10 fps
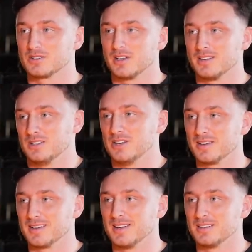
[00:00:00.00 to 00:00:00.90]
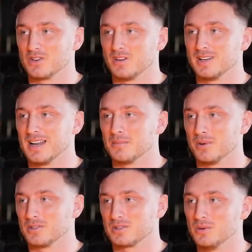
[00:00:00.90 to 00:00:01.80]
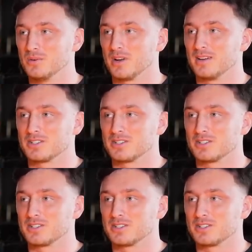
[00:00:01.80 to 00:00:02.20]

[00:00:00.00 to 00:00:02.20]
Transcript: it's like young kid people, driving a Lambo, you know, it's cool. Yeah, like